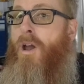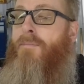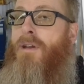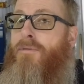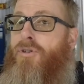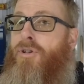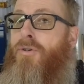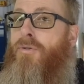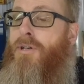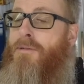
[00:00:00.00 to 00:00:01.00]
to be able to
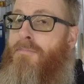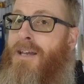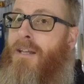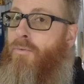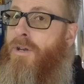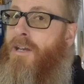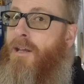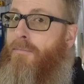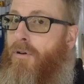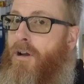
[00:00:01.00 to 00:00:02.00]
do is make it a
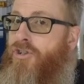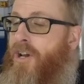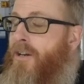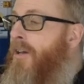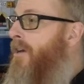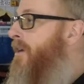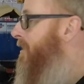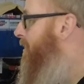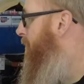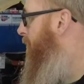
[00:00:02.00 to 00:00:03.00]
weekend project
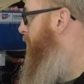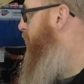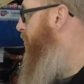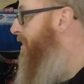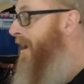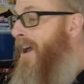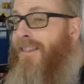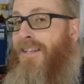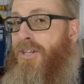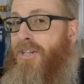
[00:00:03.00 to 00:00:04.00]
to be able just to
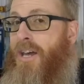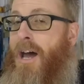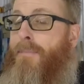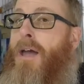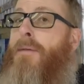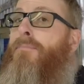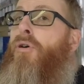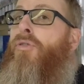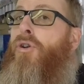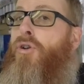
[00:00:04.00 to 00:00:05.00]
yank this setup and
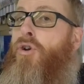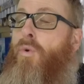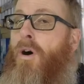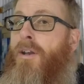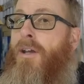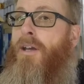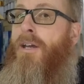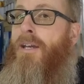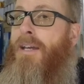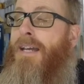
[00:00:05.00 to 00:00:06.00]
put the new one
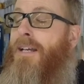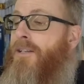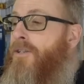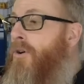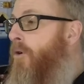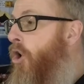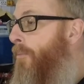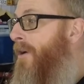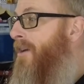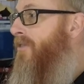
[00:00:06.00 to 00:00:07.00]
in. So I'm
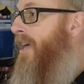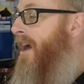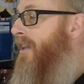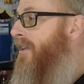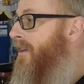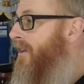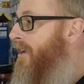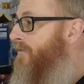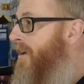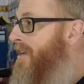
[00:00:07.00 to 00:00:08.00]
hoping that
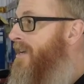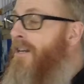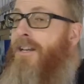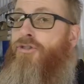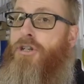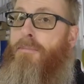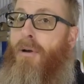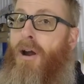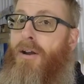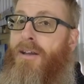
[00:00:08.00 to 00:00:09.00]
if I can get an interested
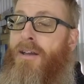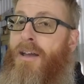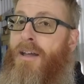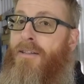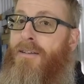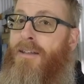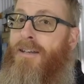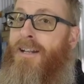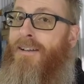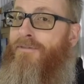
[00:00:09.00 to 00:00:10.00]
party, that they
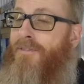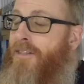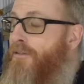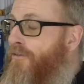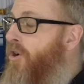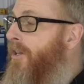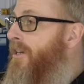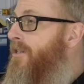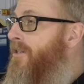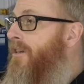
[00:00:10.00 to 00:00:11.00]
can, at the very
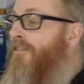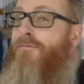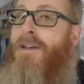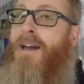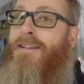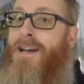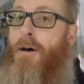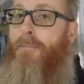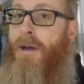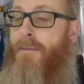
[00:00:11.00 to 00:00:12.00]
least, give me a
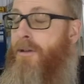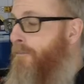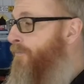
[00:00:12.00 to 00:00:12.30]
down payment